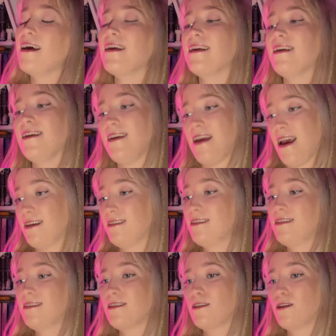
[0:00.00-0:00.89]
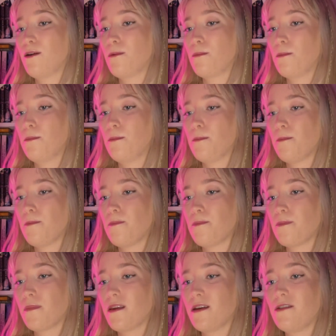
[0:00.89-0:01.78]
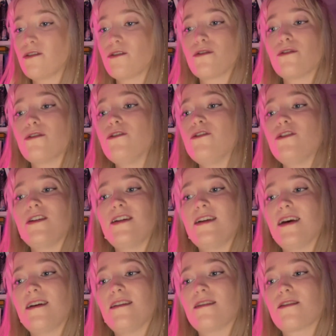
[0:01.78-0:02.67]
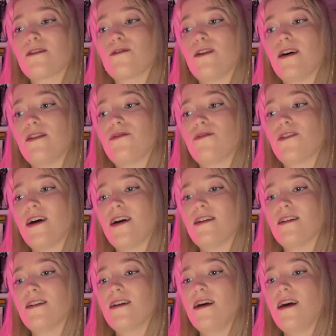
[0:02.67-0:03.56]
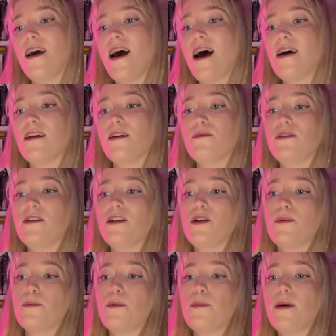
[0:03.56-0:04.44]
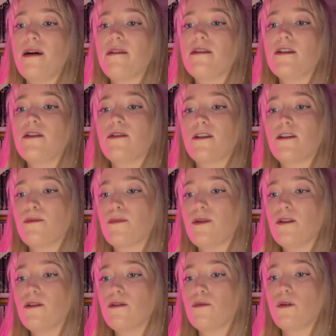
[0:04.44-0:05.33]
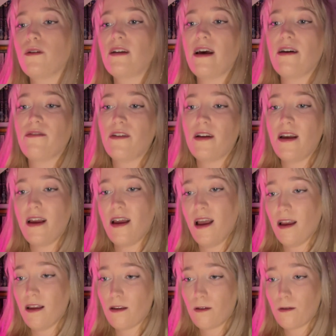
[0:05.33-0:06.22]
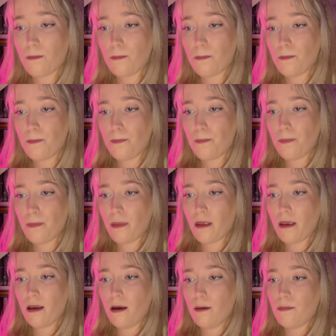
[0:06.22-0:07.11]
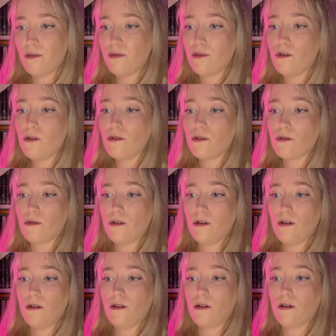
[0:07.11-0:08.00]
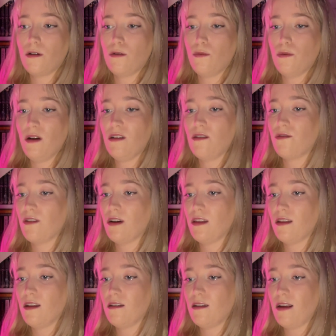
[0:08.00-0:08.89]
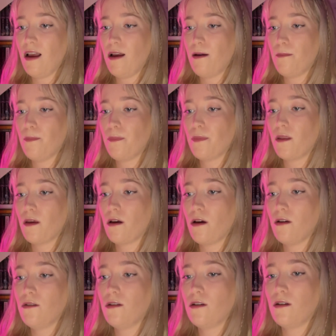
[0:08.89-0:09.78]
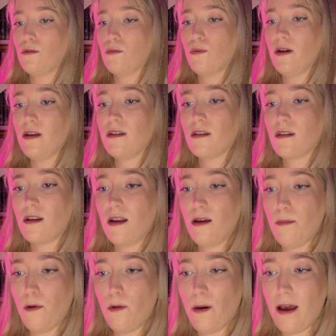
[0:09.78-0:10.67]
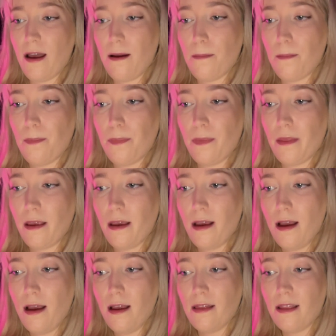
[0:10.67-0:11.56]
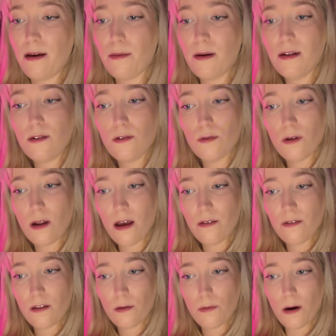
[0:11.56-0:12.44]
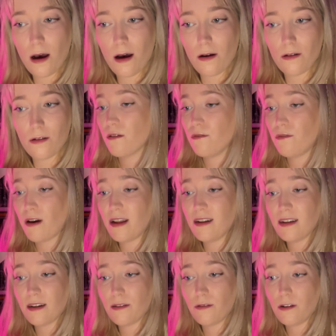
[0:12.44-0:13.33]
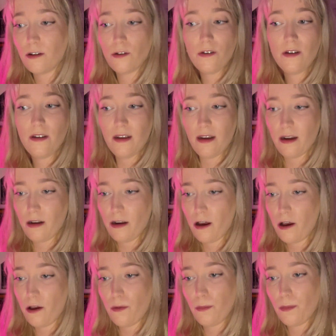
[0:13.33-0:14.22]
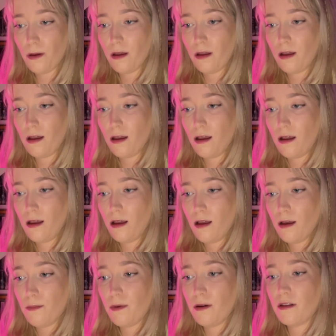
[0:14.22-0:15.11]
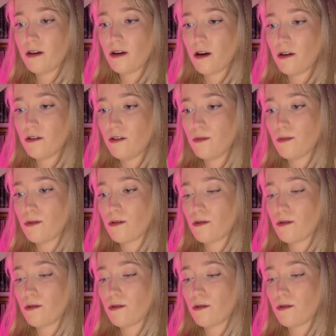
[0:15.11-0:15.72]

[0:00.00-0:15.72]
"Yes." "Scrooge it is," cried Fred, "and I wish him a Merry Christmas, whatever he is." Before Scrooge could wish Fred the same, the ghost had whisked him away. They went all over the world, finding rejoicing and hope. But the ghost was